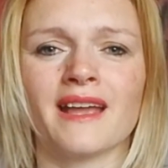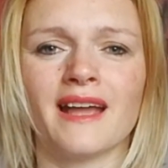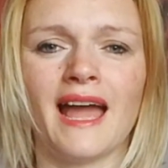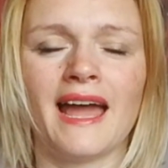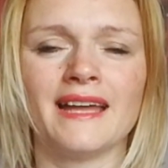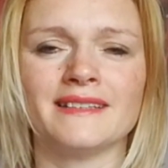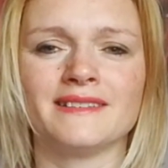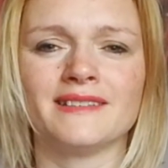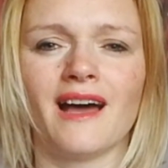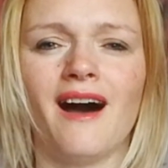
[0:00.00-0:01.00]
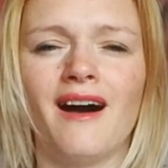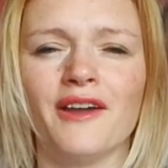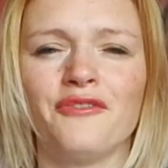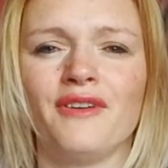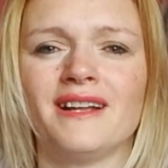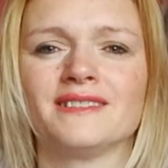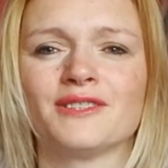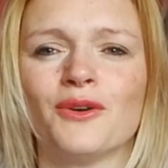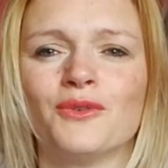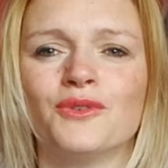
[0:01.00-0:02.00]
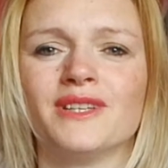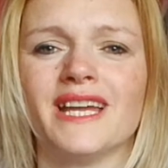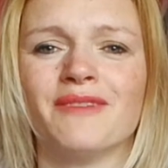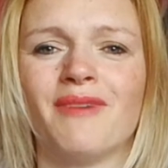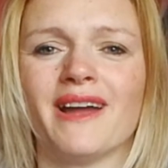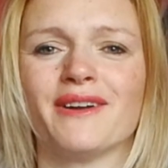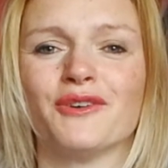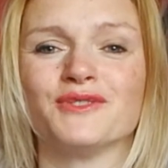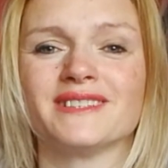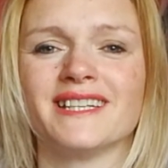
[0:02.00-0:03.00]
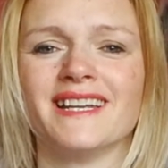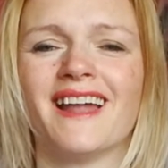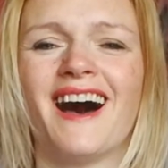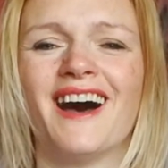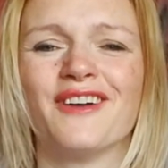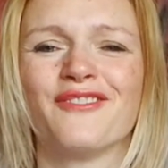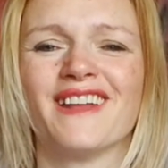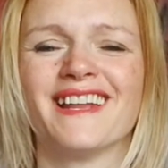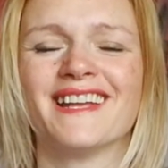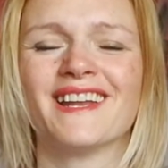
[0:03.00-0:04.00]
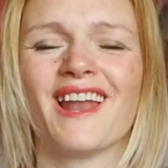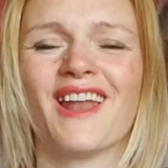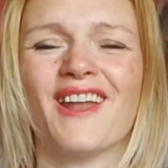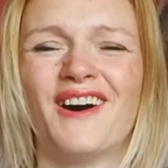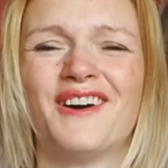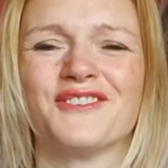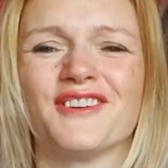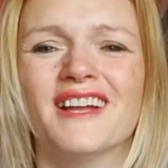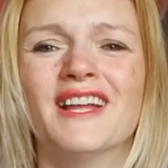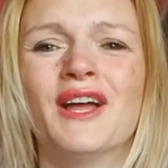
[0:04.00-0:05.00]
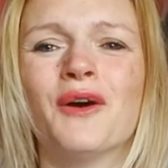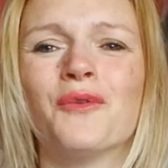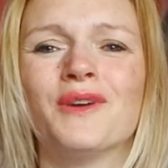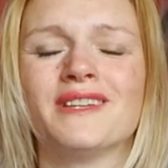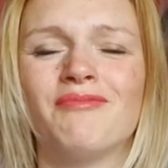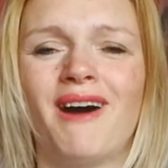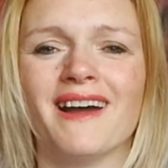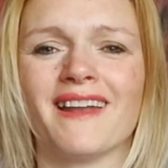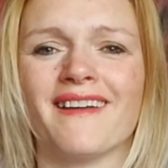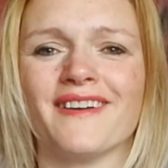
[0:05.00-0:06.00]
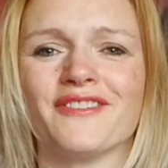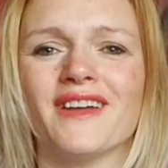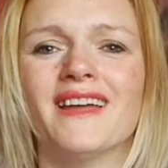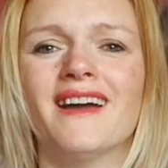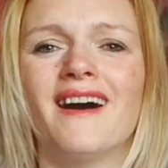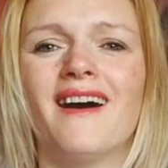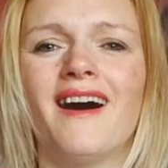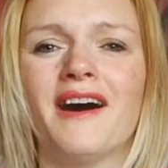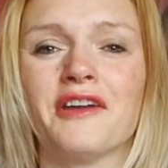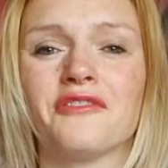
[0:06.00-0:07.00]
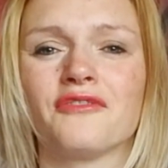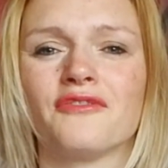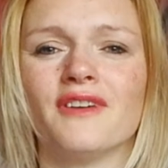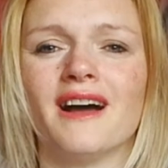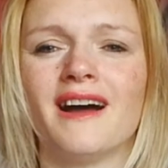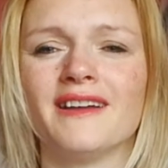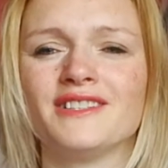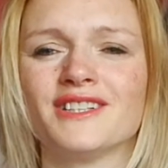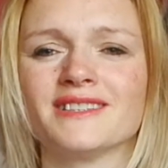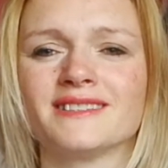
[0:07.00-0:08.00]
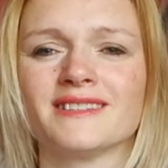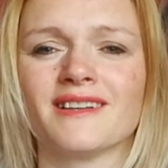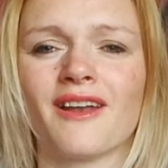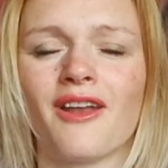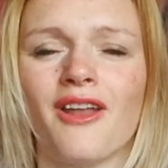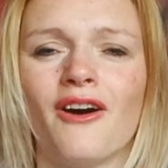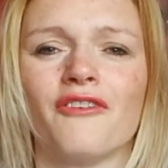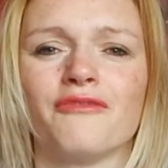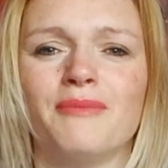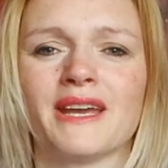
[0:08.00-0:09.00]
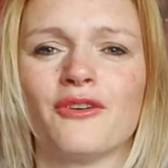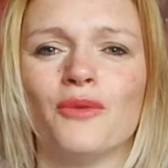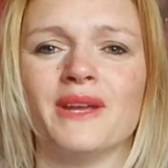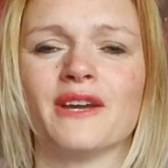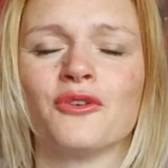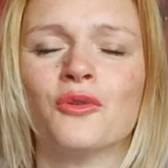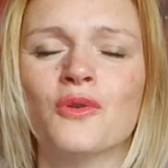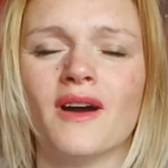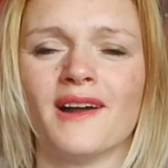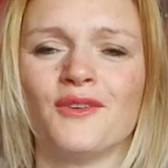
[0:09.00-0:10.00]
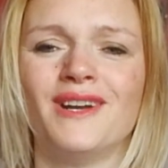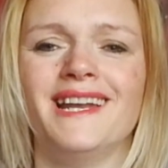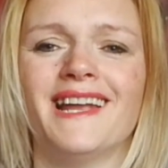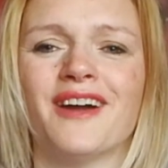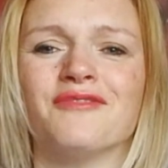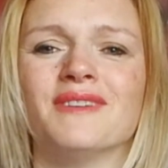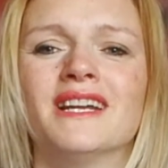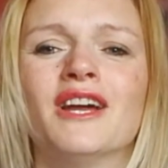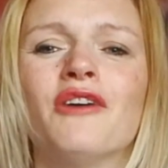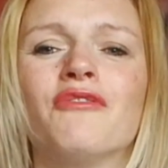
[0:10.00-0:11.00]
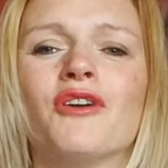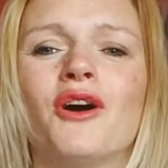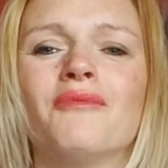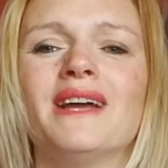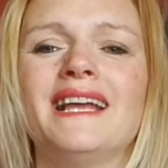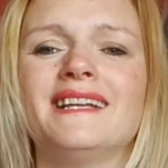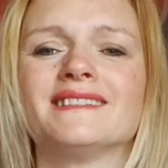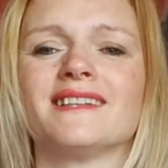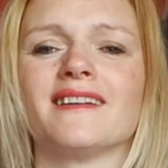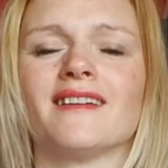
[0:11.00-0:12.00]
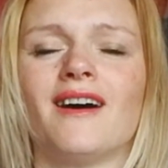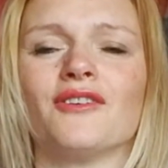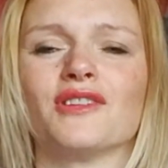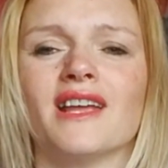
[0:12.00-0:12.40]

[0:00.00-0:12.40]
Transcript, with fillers: and I feel so good in my own skin. I feel in love with my life. I've I just love becoming who I really am from inside out.